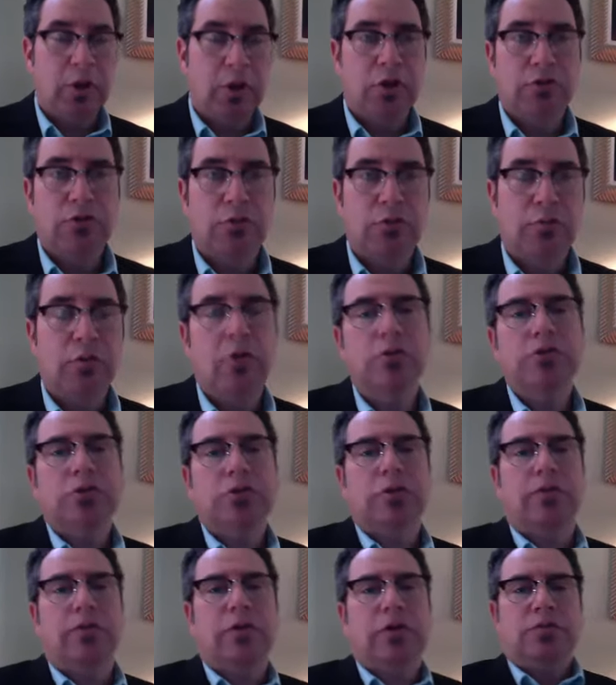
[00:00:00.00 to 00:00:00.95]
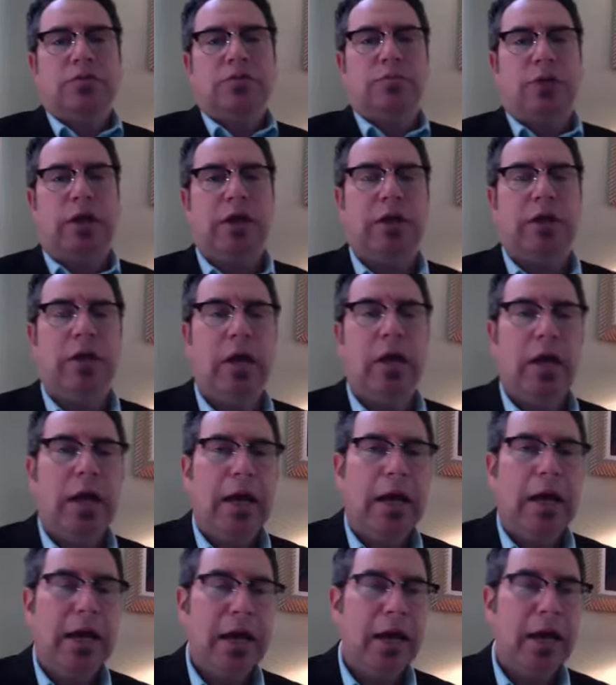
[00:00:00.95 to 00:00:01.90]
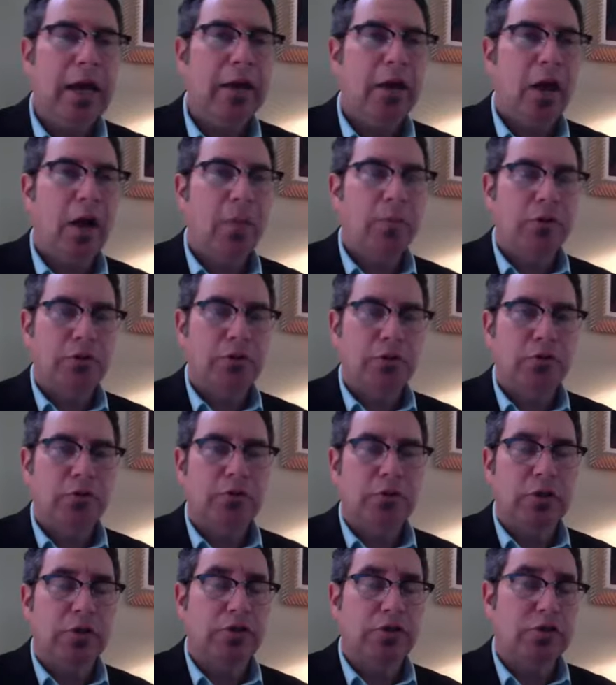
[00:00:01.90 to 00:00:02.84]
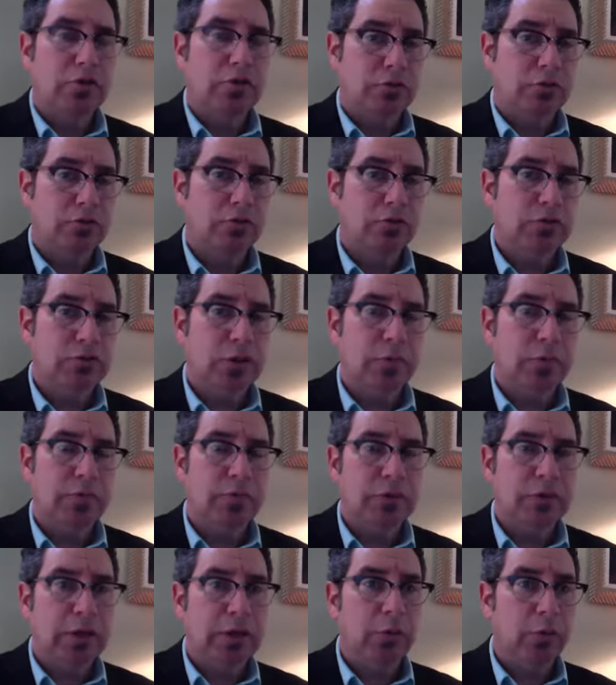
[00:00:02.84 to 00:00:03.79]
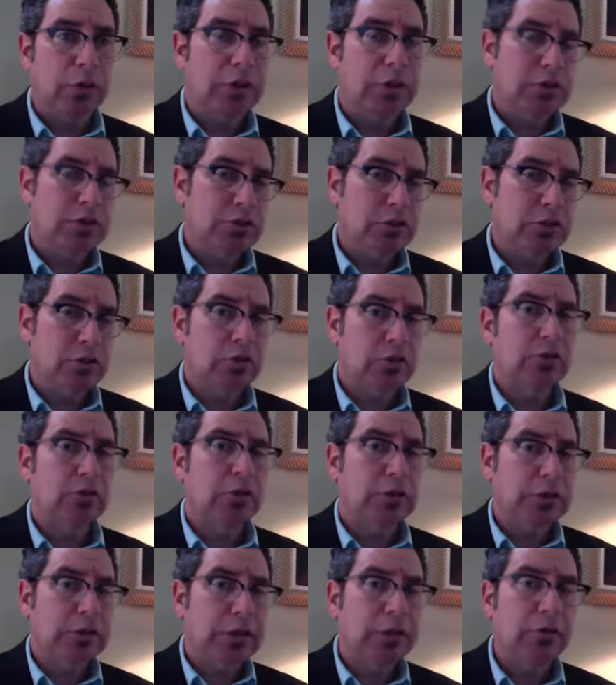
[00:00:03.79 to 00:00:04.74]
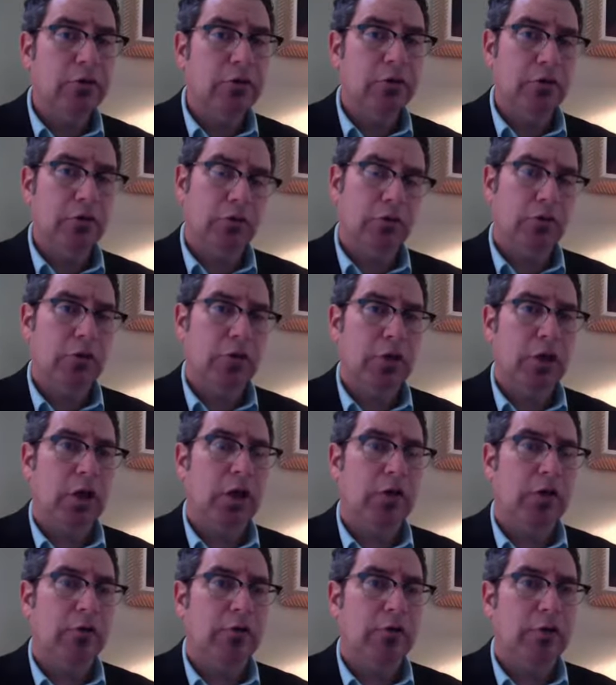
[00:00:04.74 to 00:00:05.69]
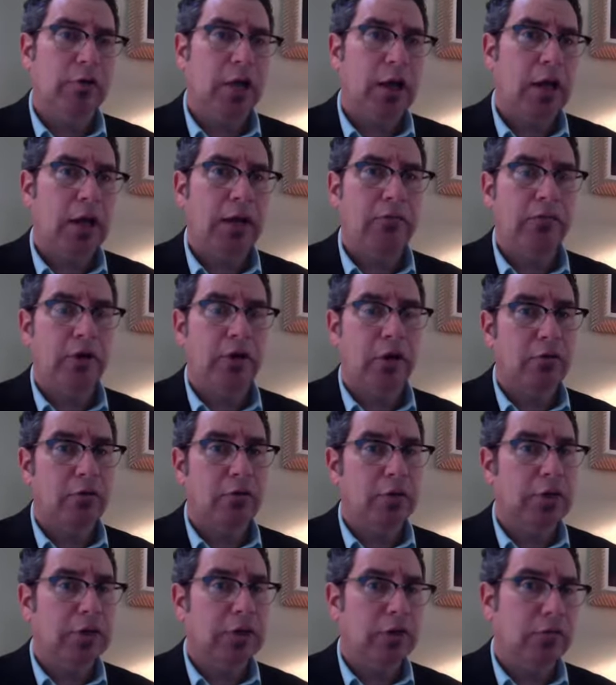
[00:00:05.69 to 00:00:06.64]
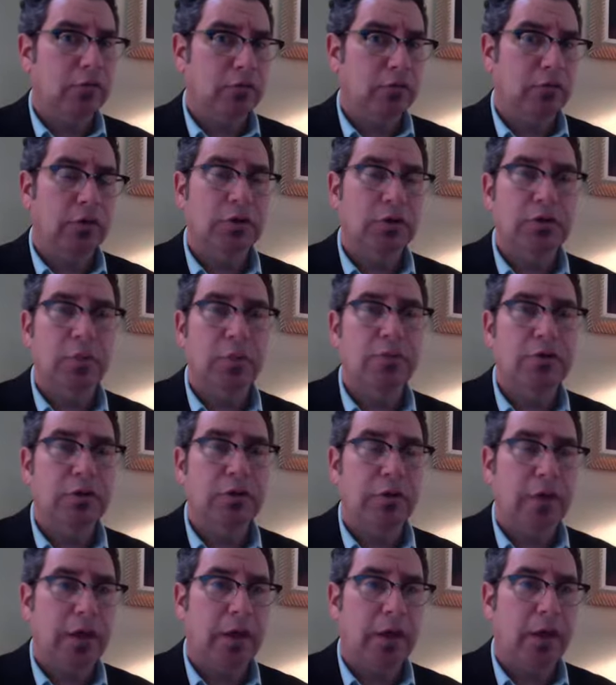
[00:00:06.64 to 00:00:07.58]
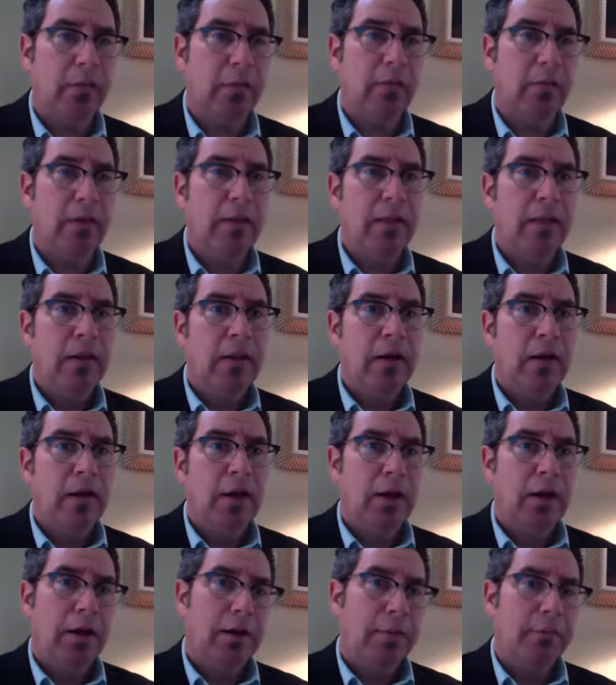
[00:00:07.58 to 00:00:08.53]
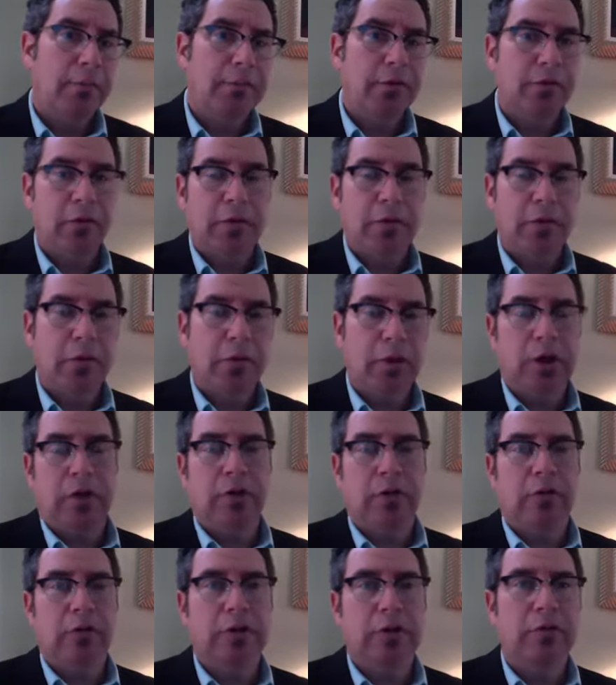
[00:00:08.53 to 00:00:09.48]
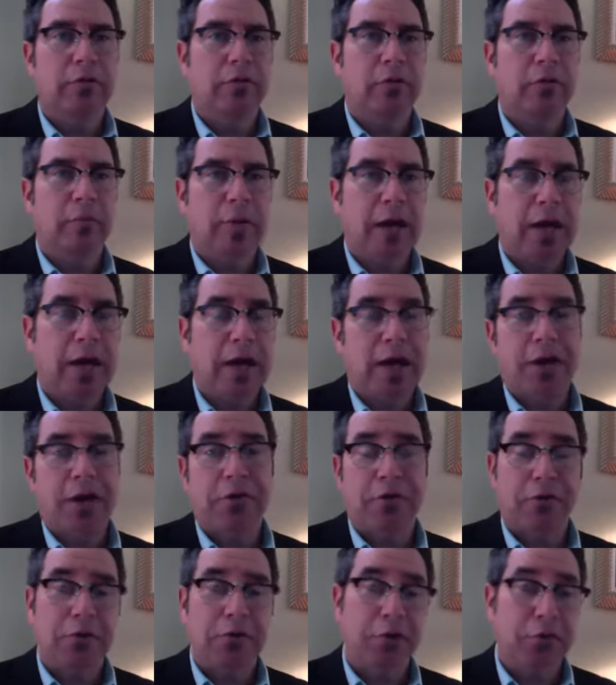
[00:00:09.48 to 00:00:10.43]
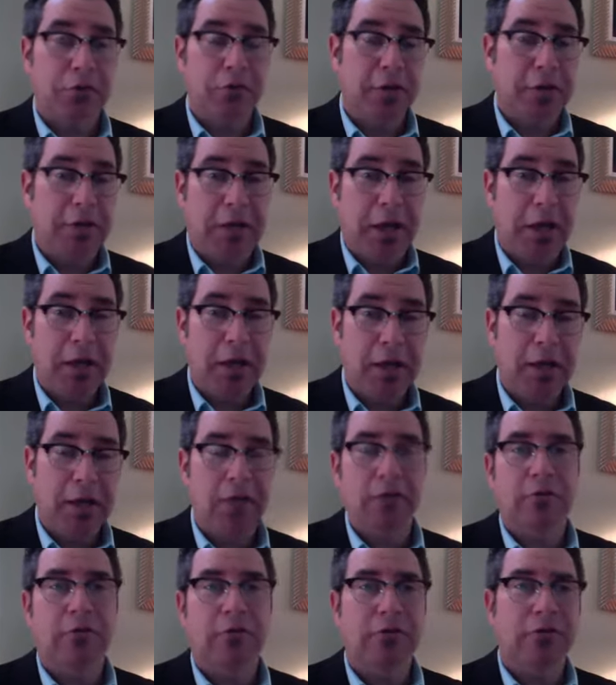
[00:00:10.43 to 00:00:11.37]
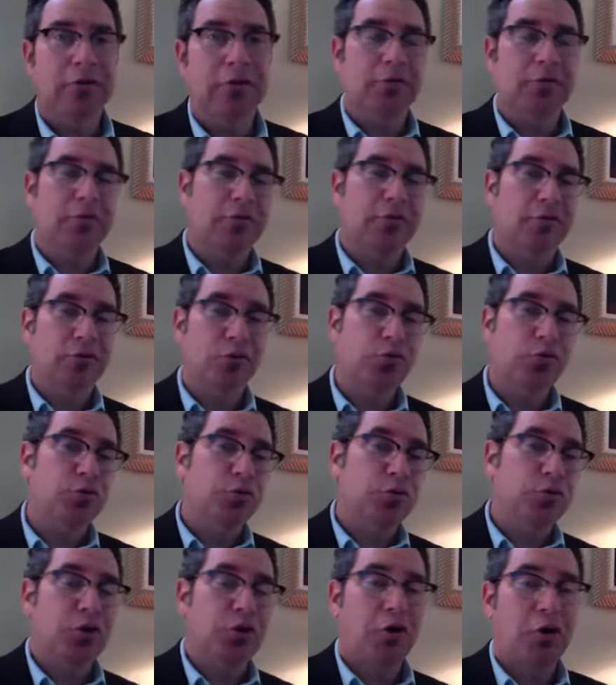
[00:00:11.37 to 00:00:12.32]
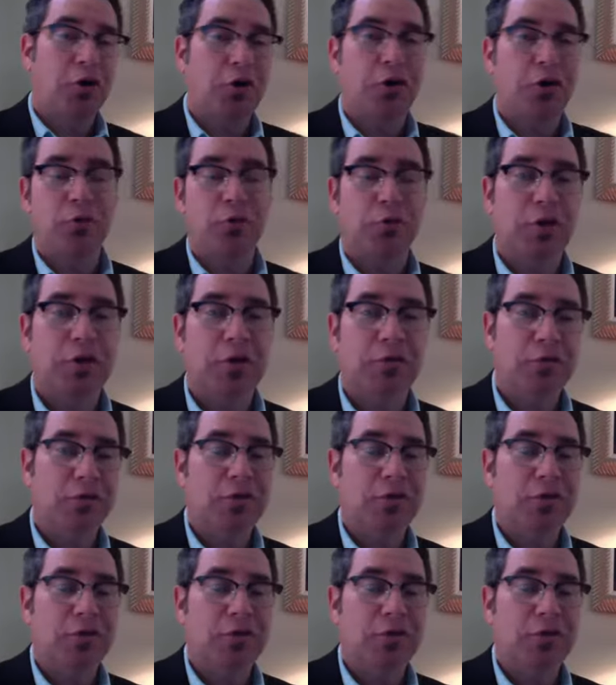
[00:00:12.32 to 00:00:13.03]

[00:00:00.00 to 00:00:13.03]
most of these men had opportunities to do something. They were considered a leader early on in their lives. Other kids looked up to them. They were kind of the leader of the pack, or the leader of the gang, or the leader of the schoolyard, or whatever,